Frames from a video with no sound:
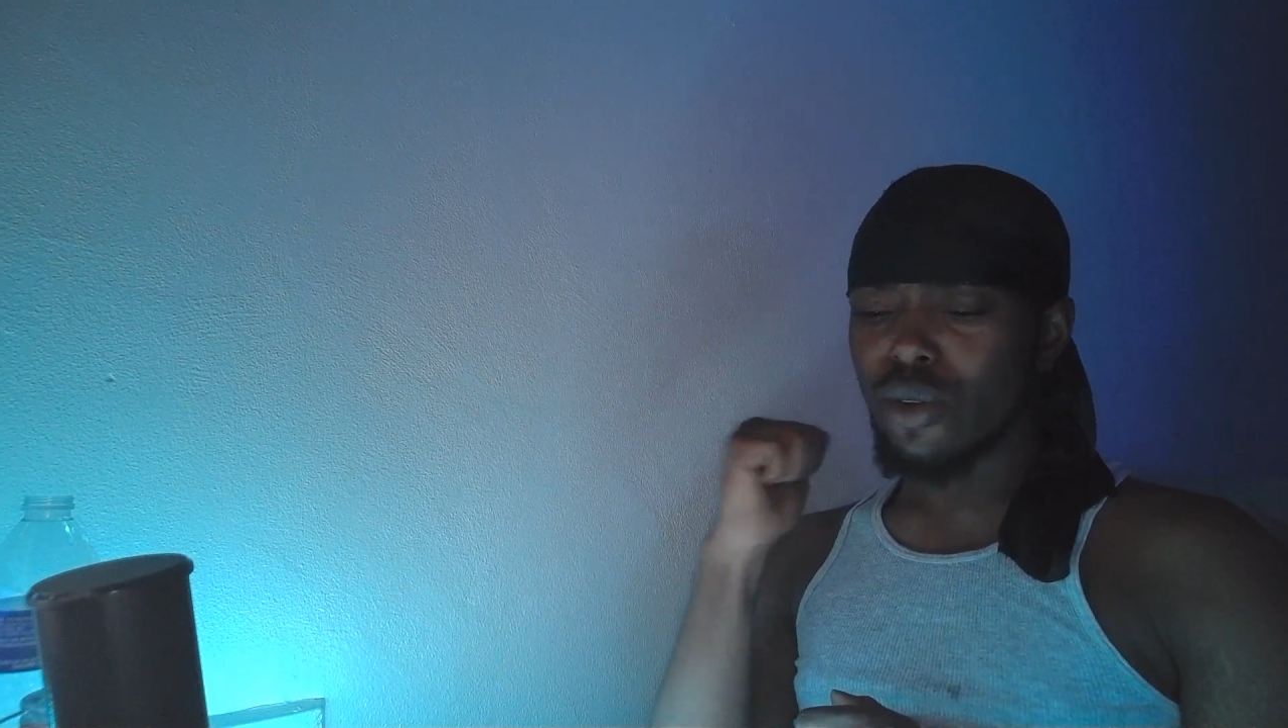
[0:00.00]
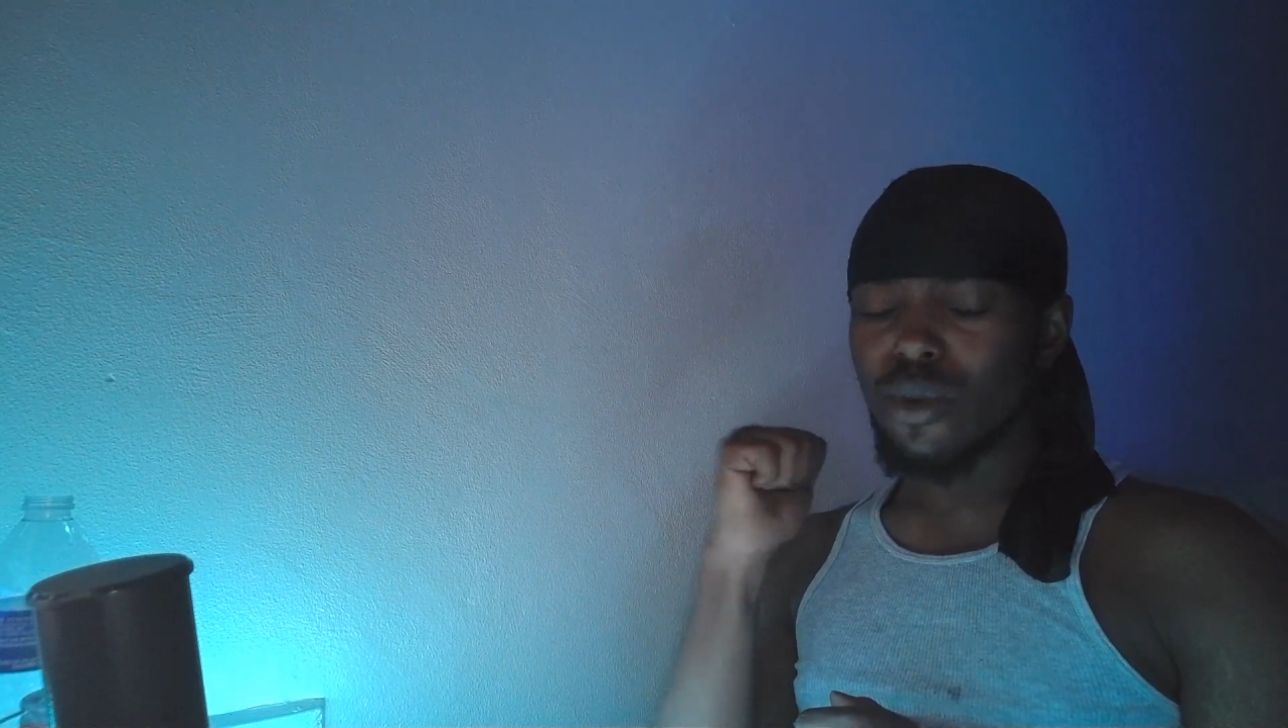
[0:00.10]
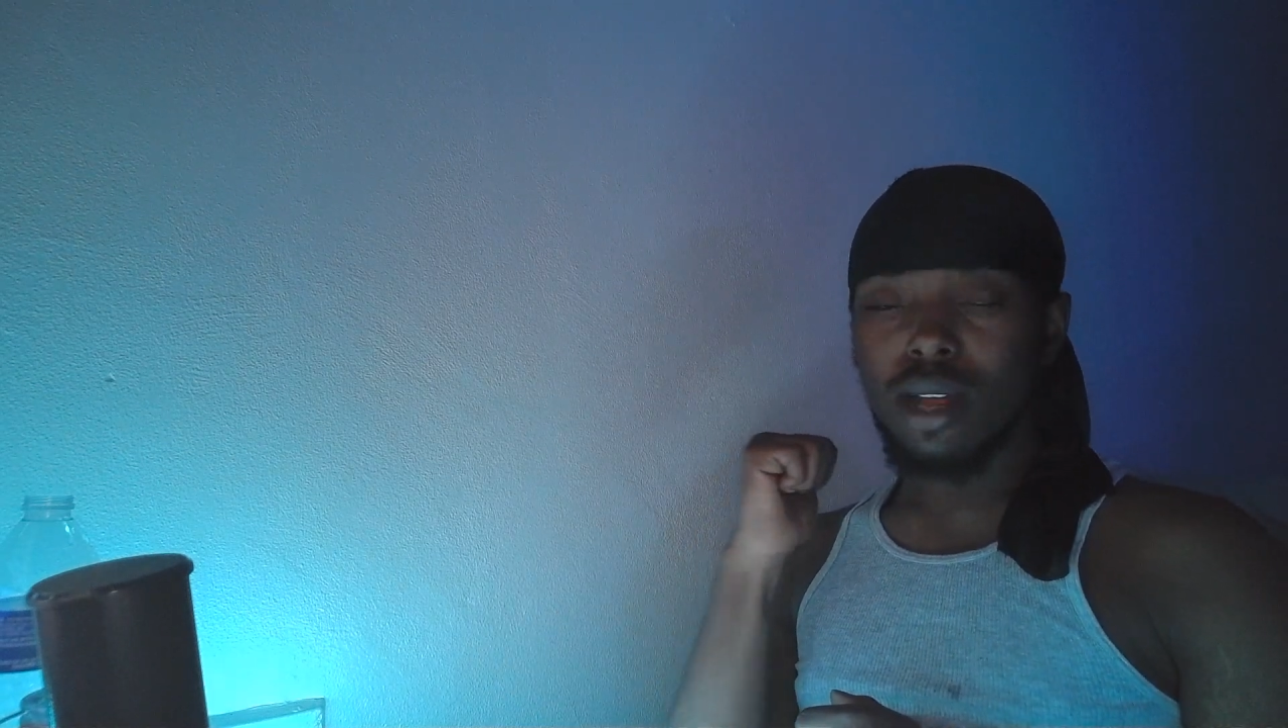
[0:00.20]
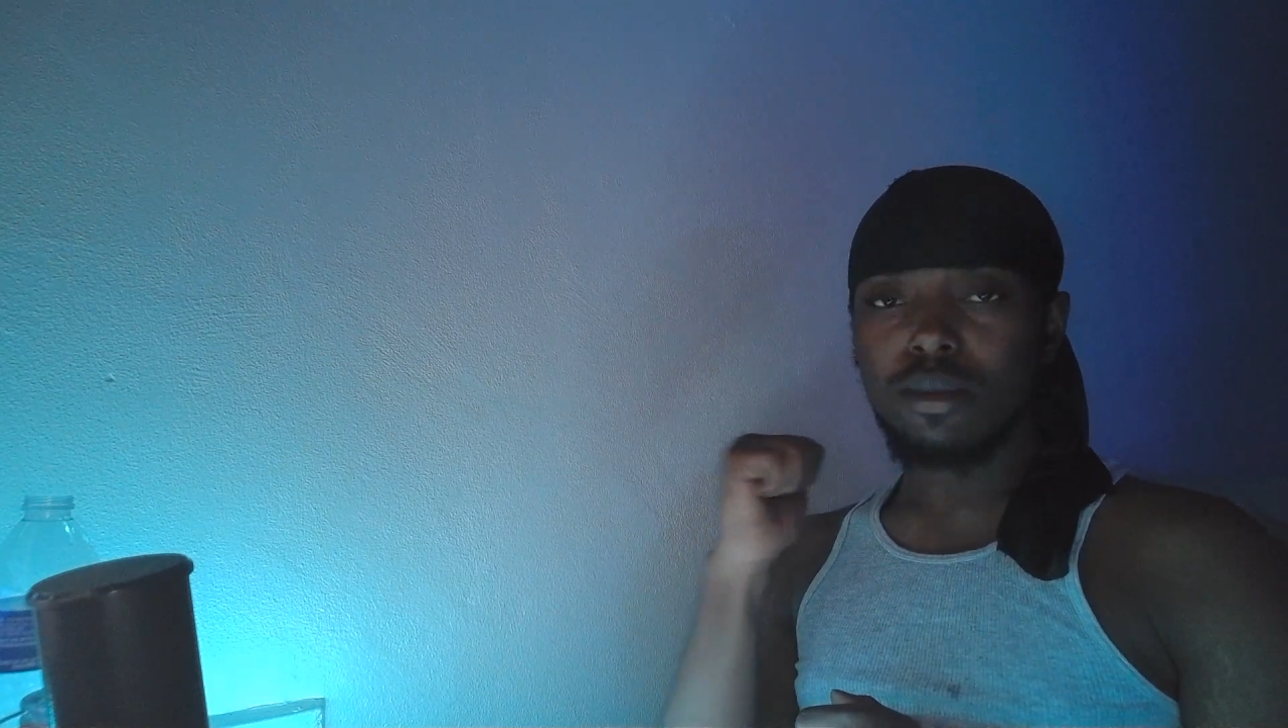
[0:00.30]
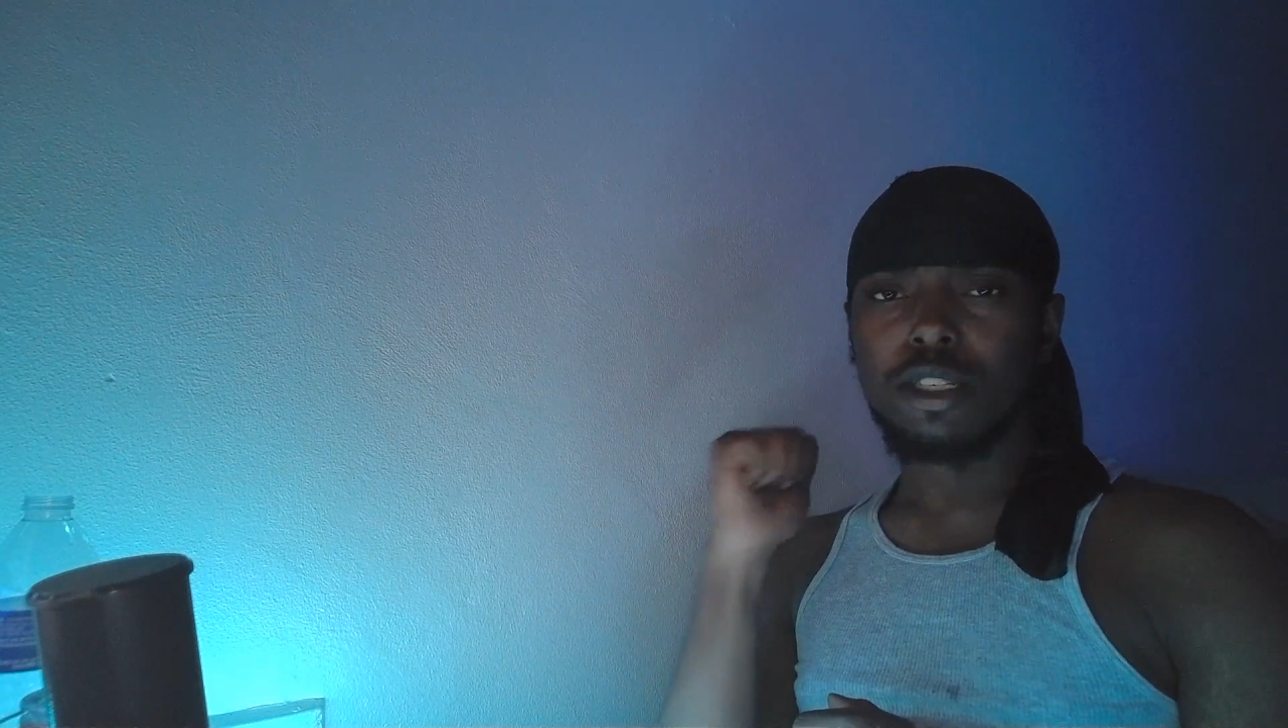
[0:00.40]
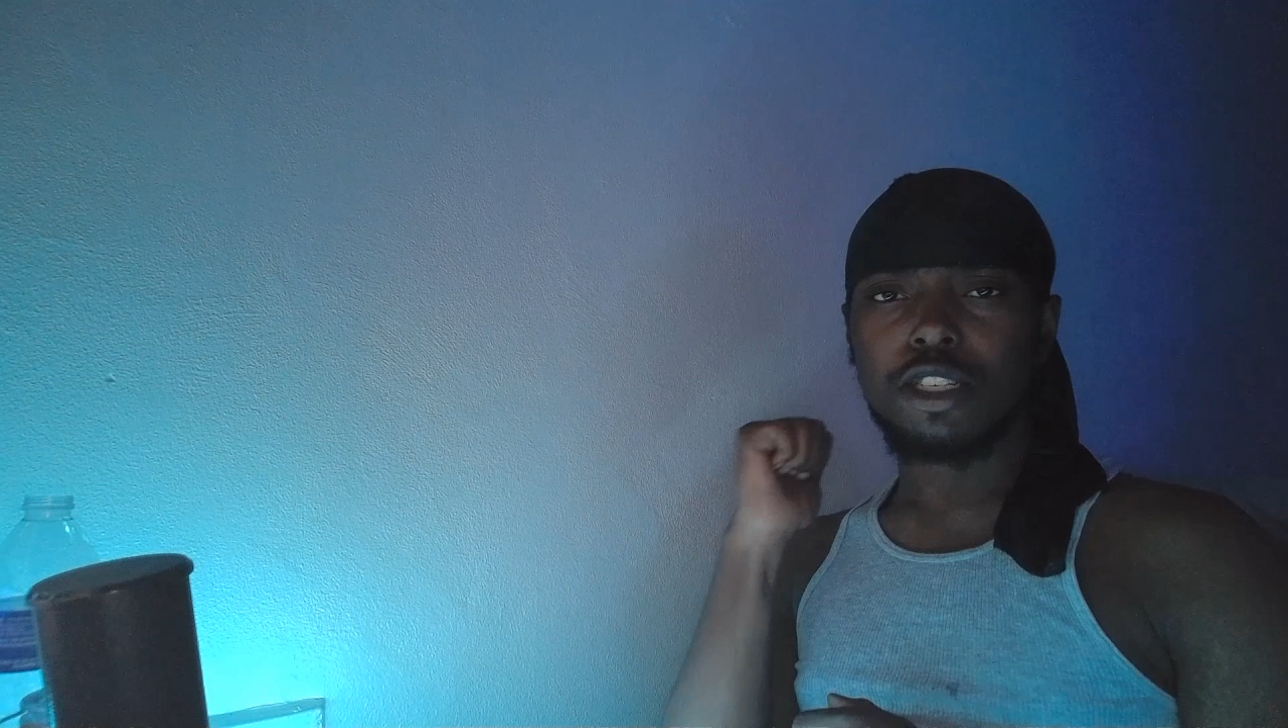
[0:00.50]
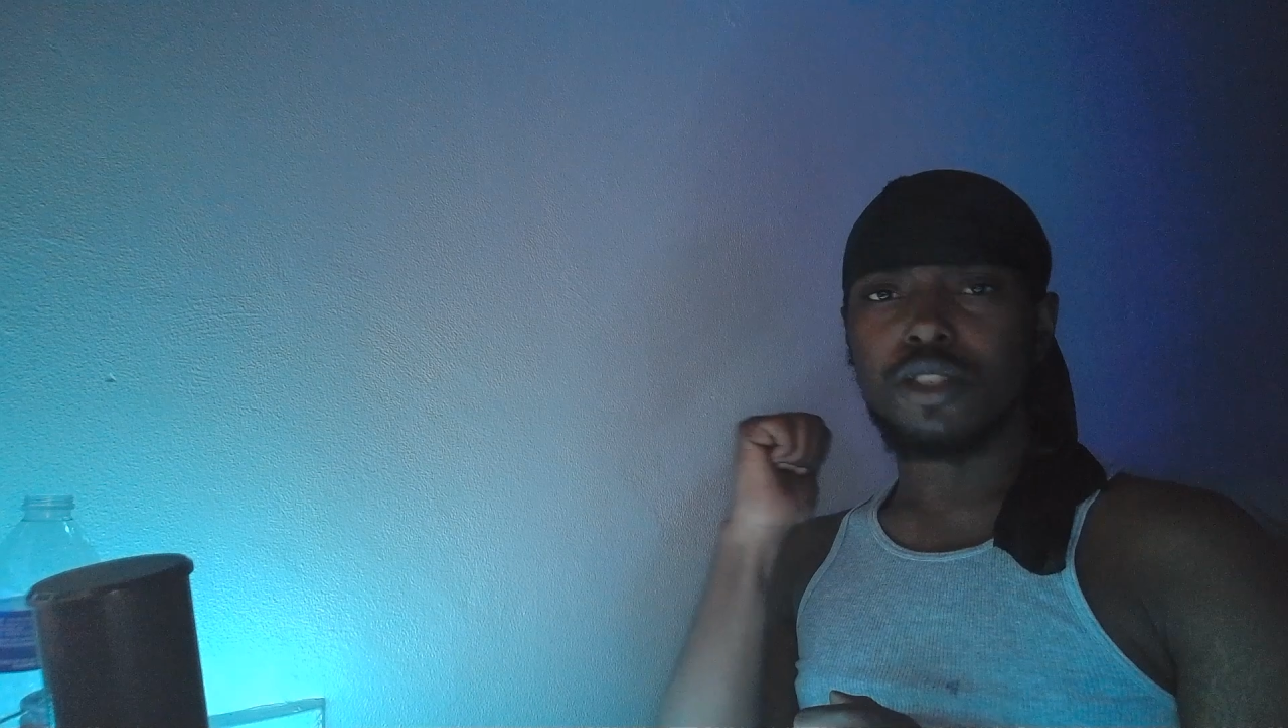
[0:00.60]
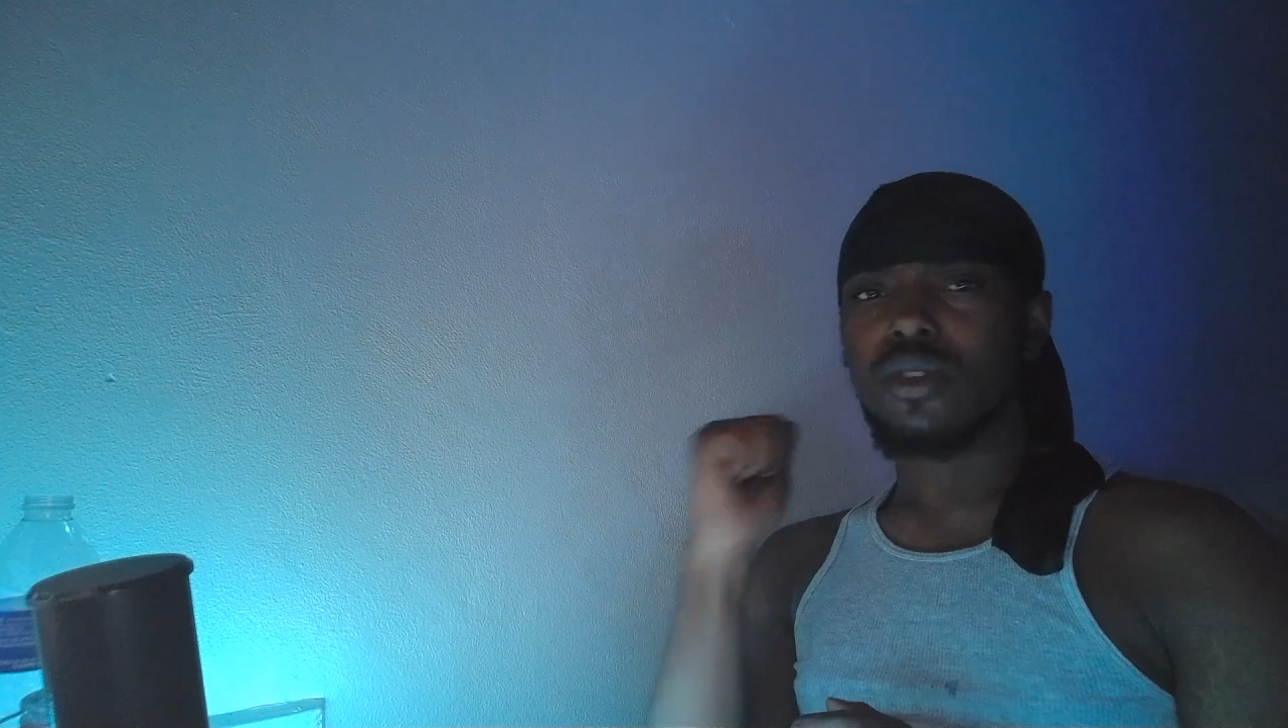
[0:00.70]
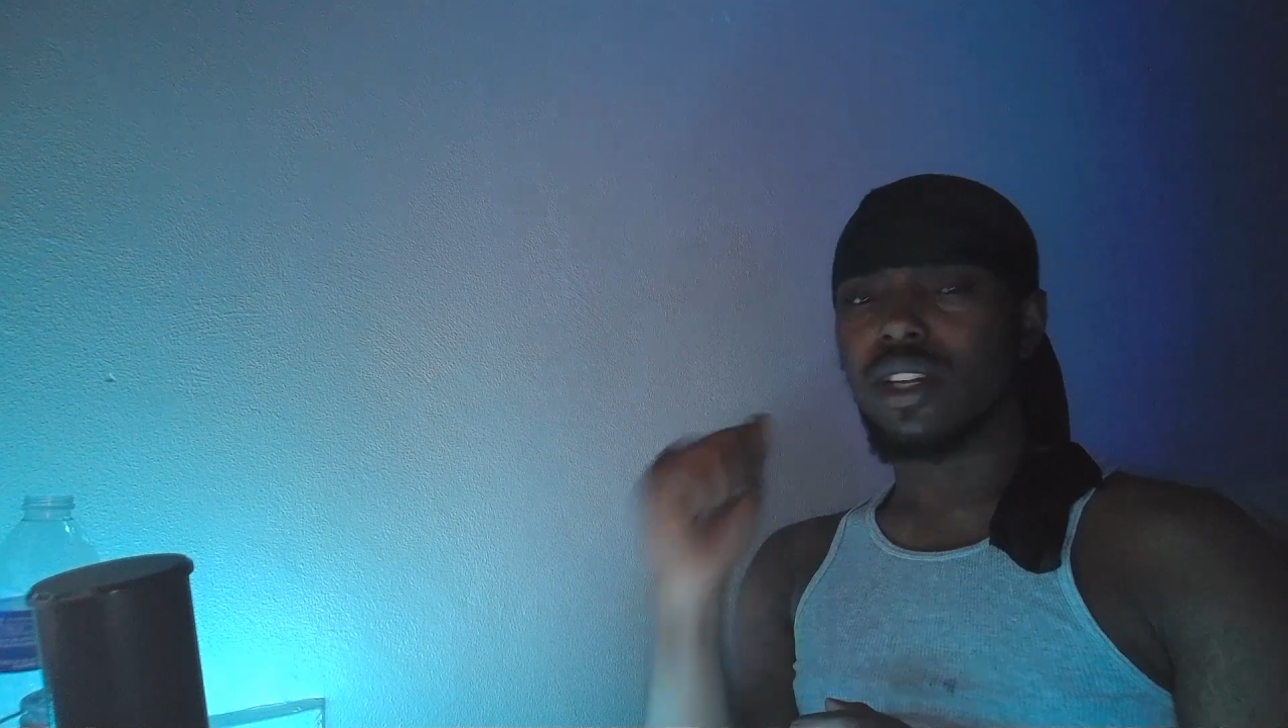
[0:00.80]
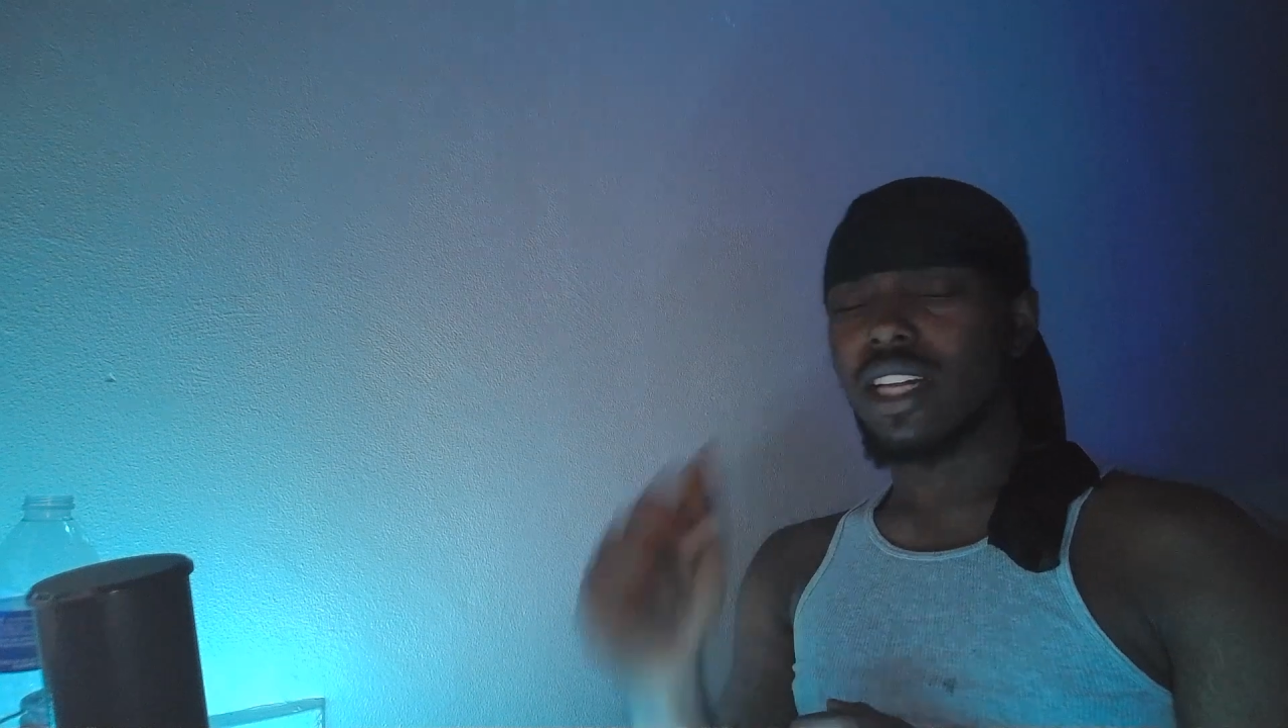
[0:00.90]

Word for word: Ramsay joint.